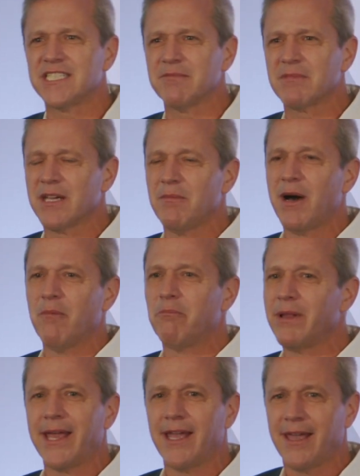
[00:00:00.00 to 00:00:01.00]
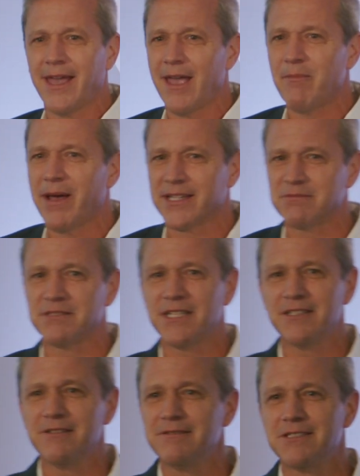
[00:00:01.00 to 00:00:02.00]
something about blank K-packs. Was that
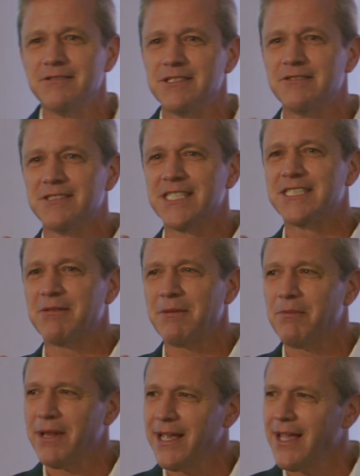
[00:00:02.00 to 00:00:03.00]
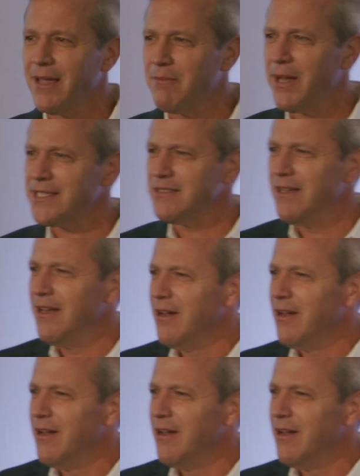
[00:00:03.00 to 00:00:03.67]
you, Susan, who said something about blank K-packs?